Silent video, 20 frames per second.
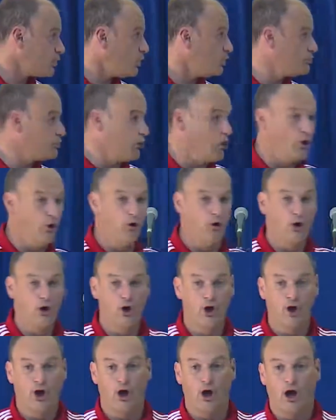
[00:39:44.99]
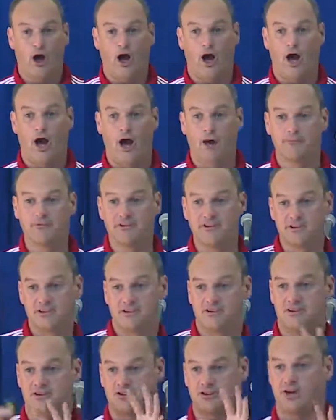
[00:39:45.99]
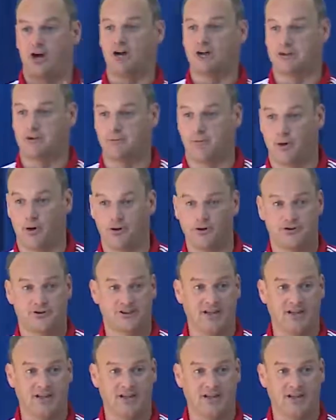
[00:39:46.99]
So this is the starting point.